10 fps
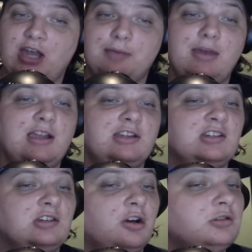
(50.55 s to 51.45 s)
I may
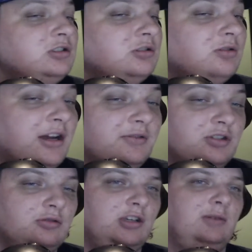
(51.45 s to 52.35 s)
start to do live
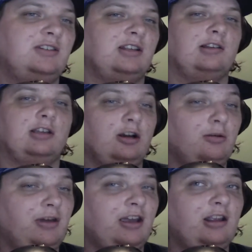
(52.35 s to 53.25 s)
streams in a
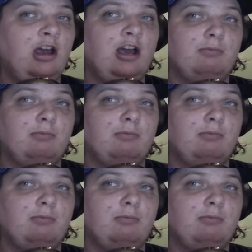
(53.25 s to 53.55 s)
little bit,